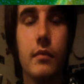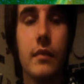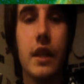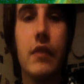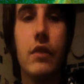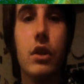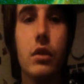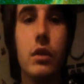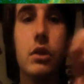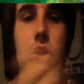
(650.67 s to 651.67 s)
even
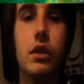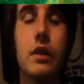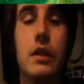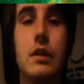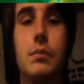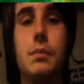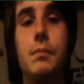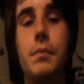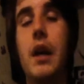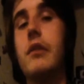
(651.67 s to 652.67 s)
though the Joker is
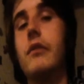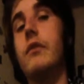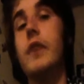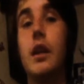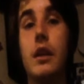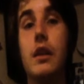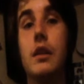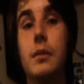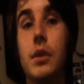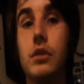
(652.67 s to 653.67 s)
by far
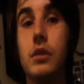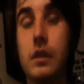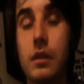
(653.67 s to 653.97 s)
the most